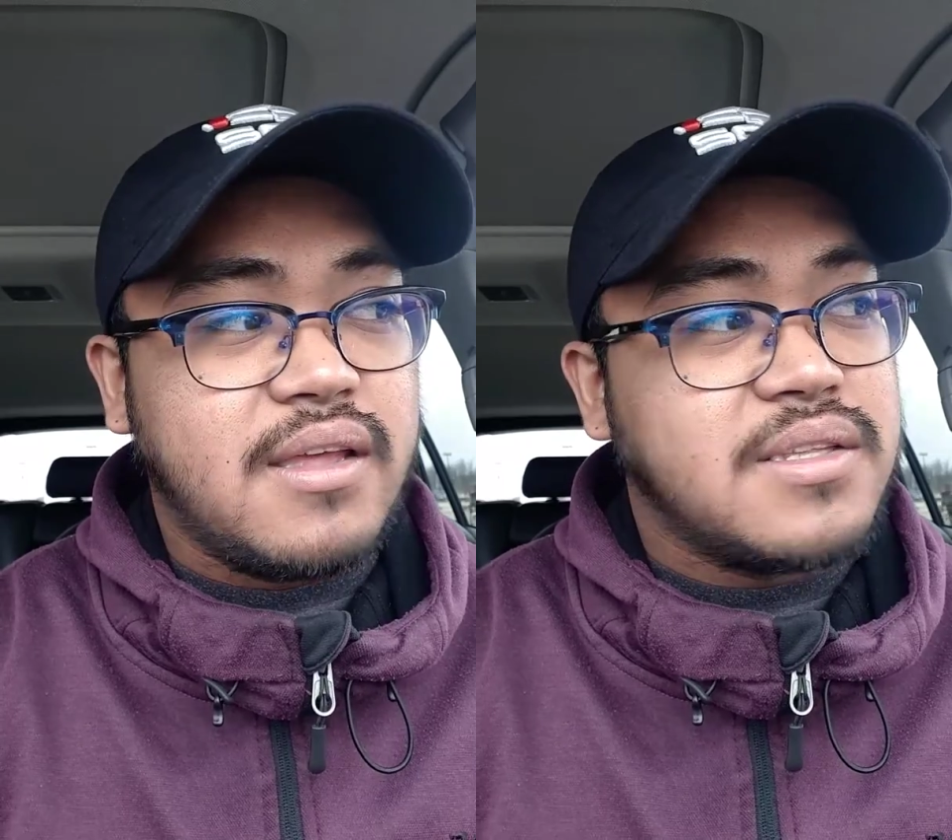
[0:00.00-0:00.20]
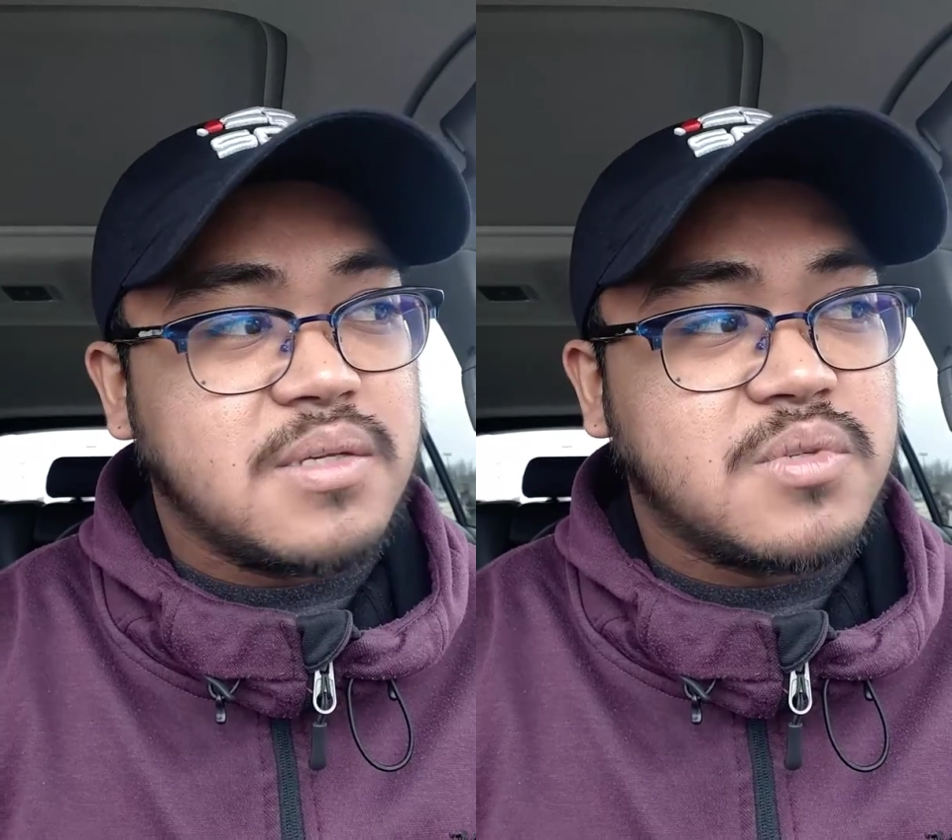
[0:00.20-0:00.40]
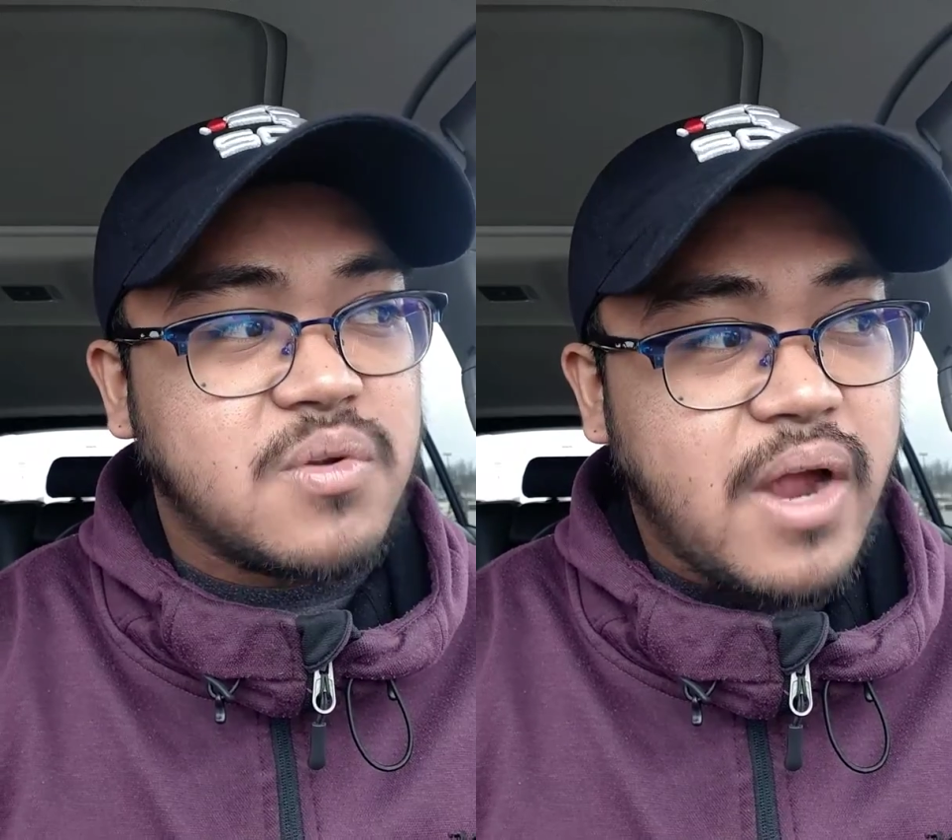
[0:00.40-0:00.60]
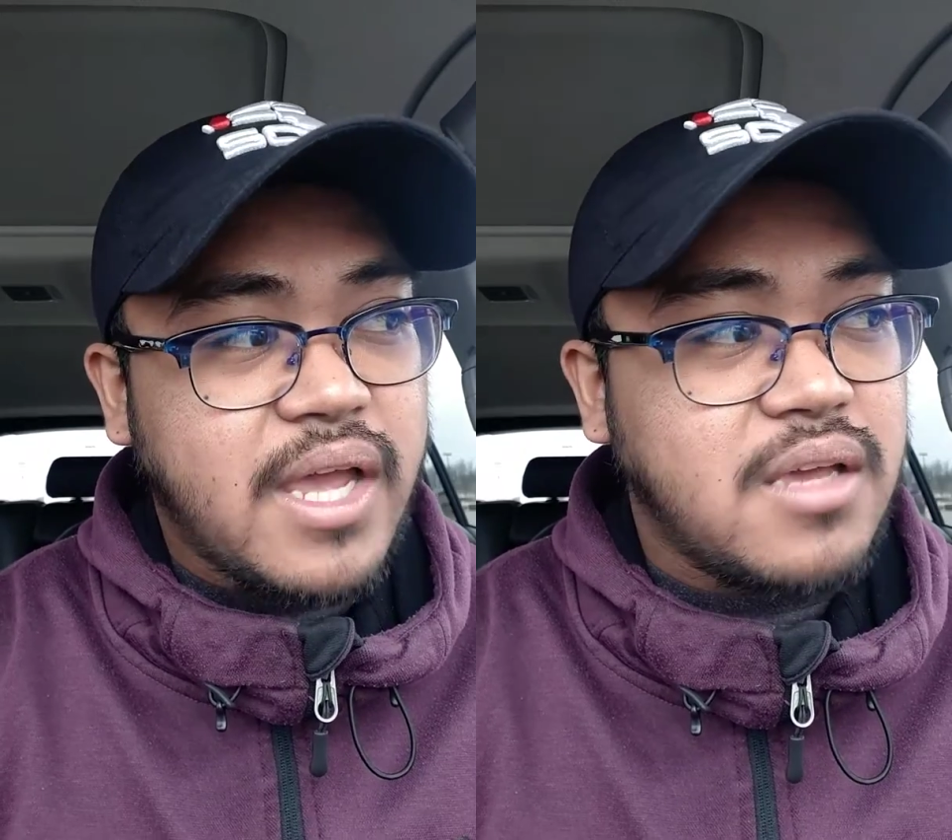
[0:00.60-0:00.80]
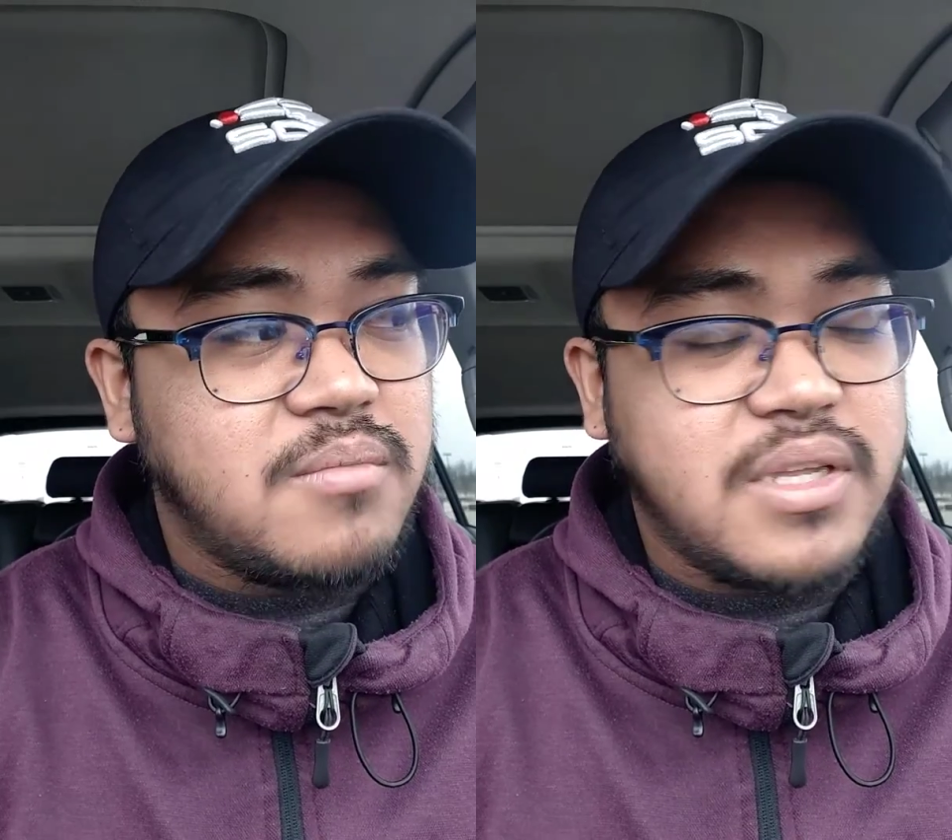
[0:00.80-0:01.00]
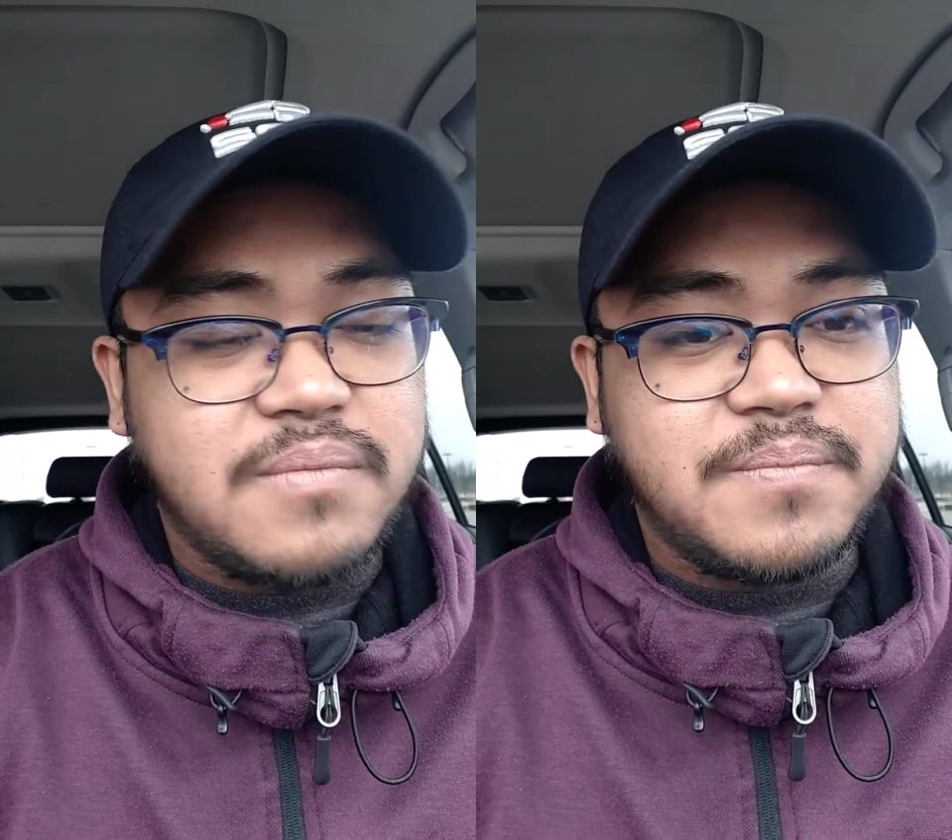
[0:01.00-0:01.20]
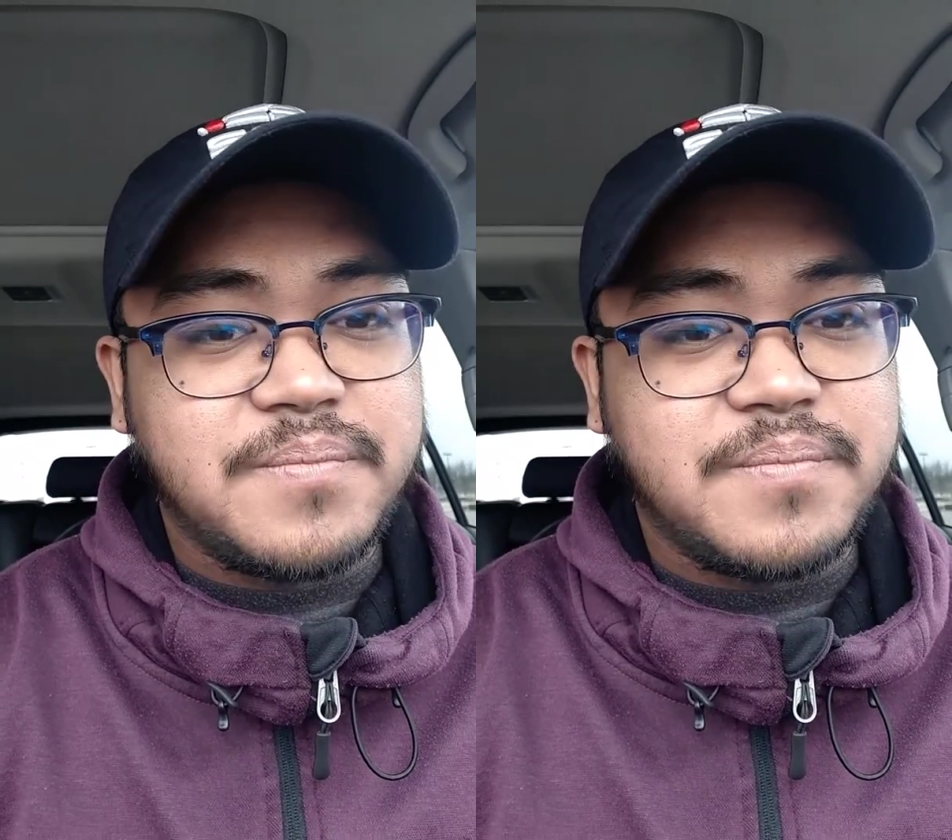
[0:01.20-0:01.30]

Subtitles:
subscribe, and